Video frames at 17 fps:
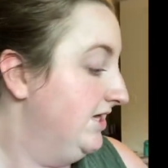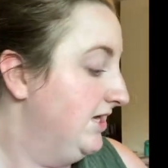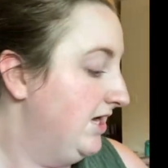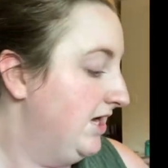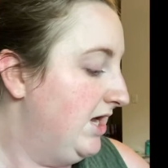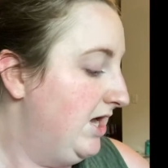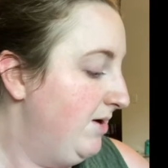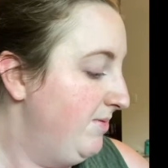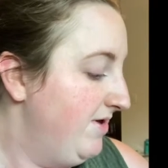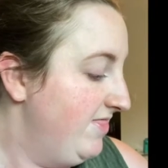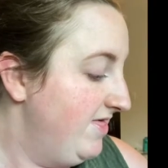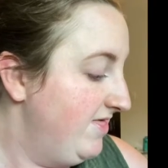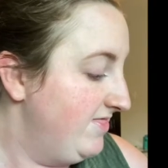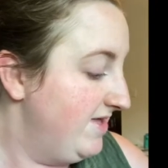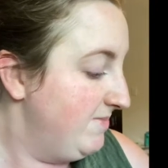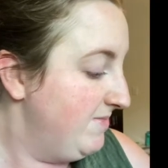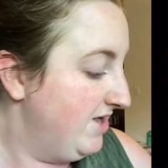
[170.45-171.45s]
And then
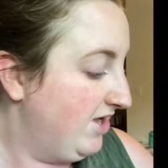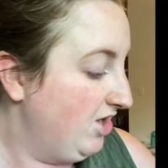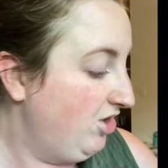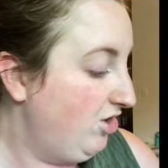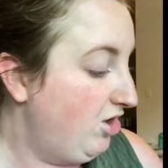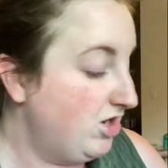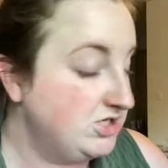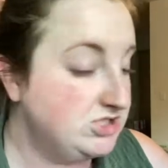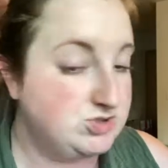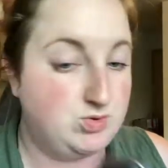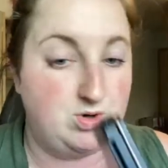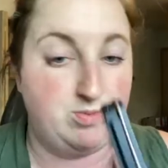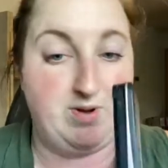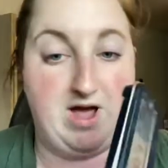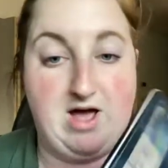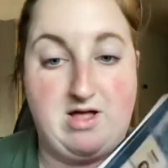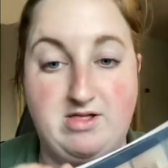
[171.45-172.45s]
they make a contour
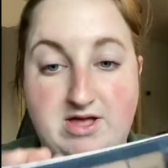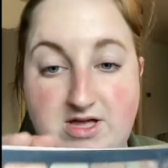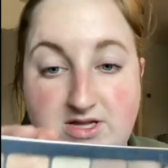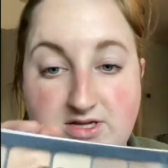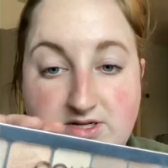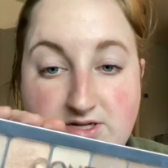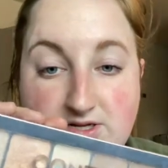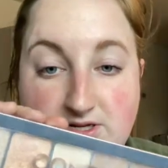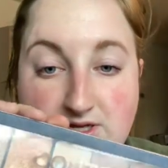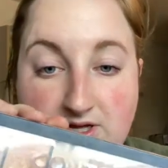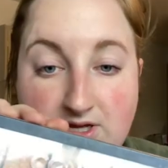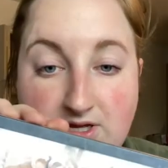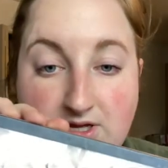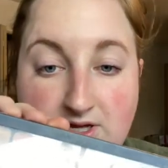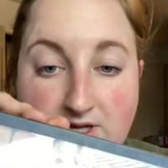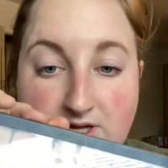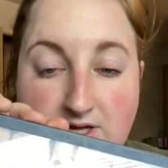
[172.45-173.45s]
palette
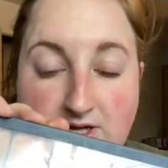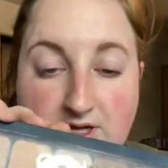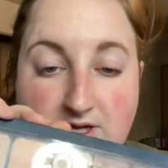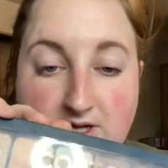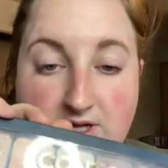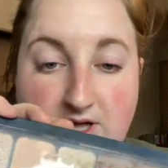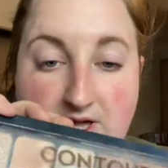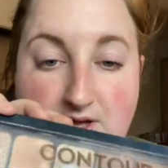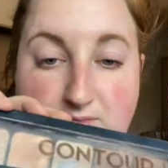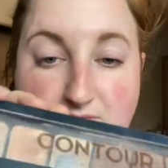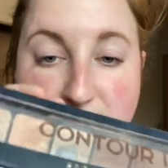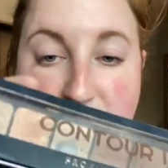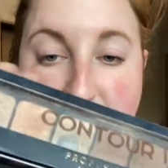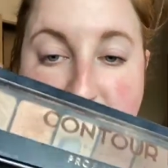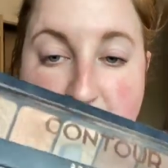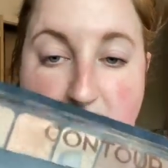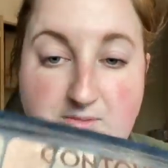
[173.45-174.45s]

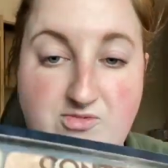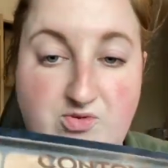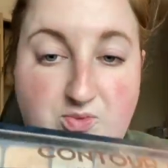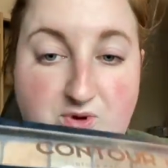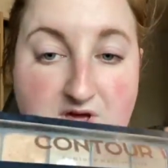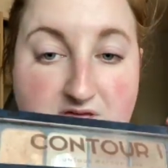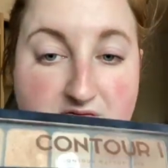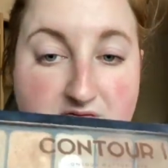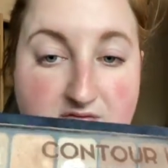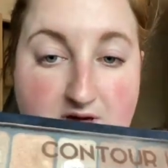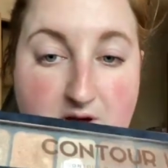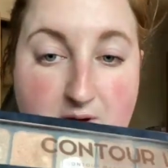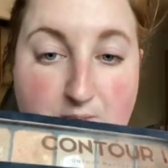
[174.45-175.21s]
that comes with a